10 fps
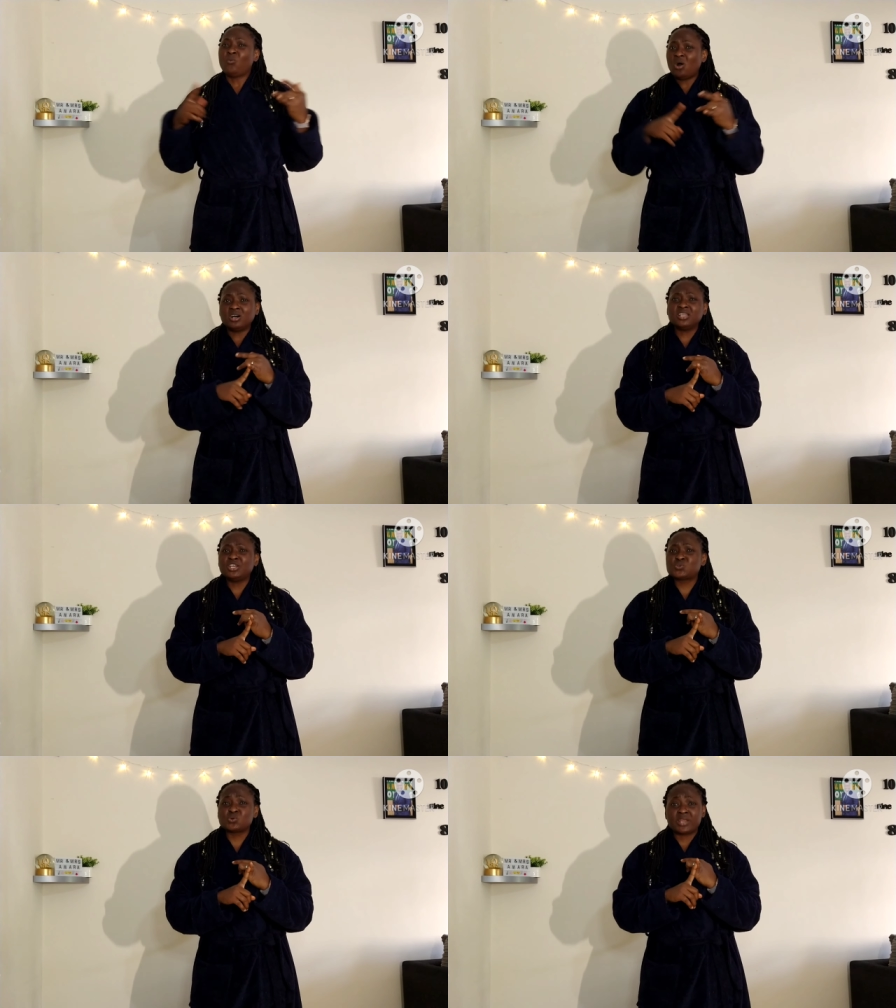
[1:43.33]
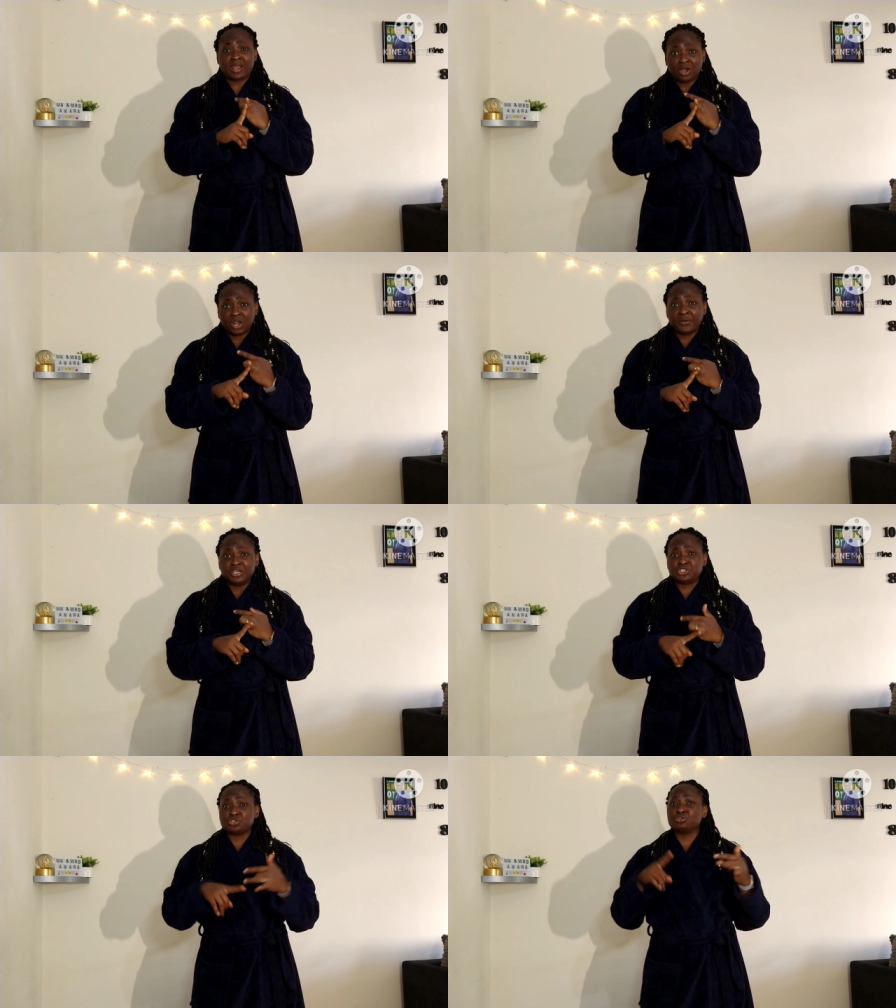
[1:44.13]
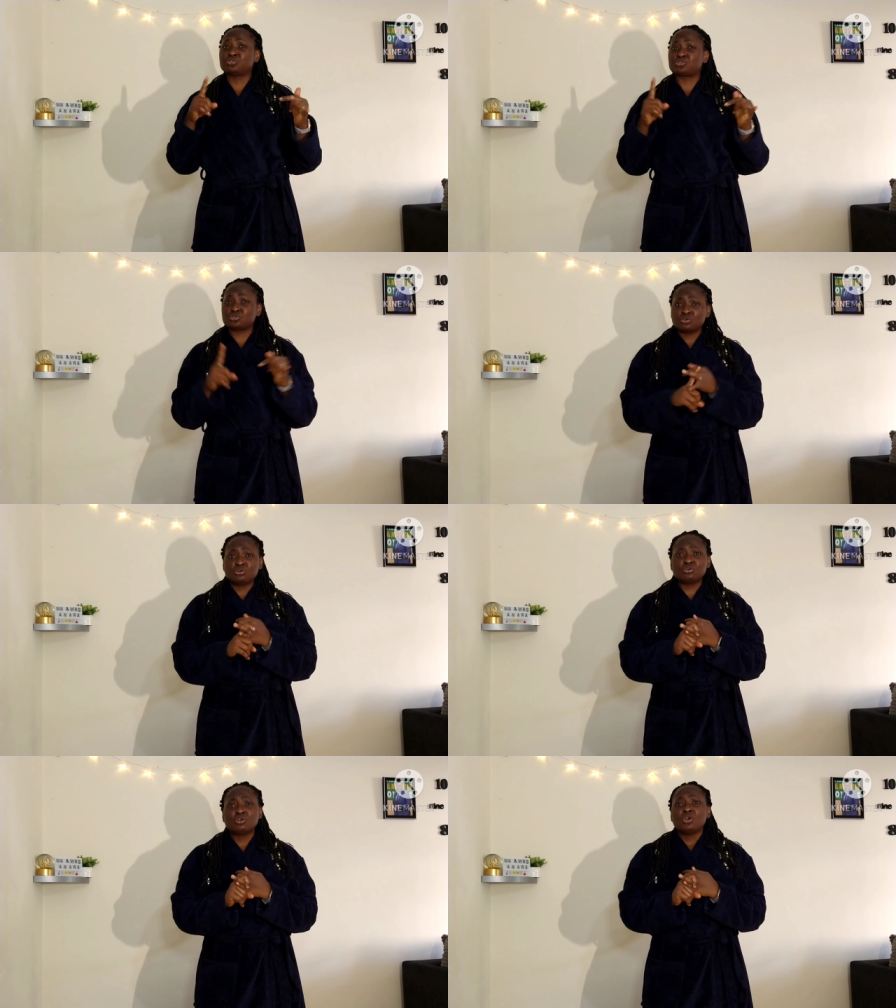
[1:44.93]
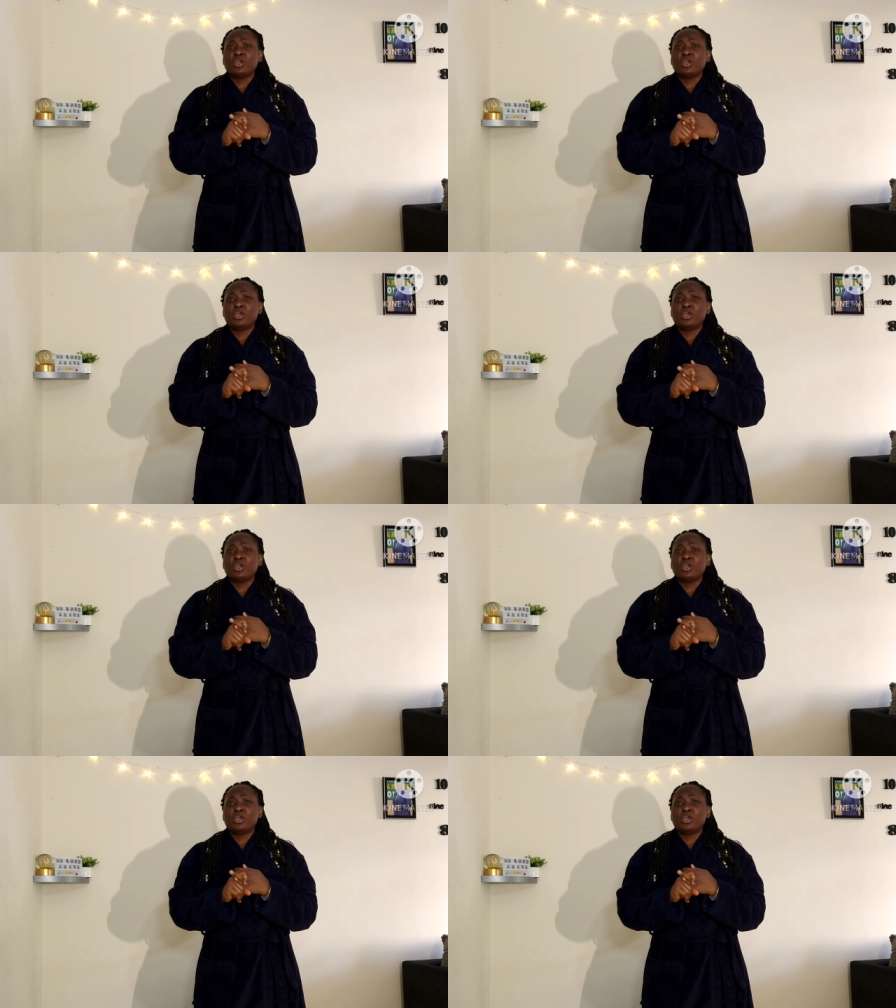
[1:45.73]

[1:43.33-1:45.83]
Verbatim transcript: one it would encourage you two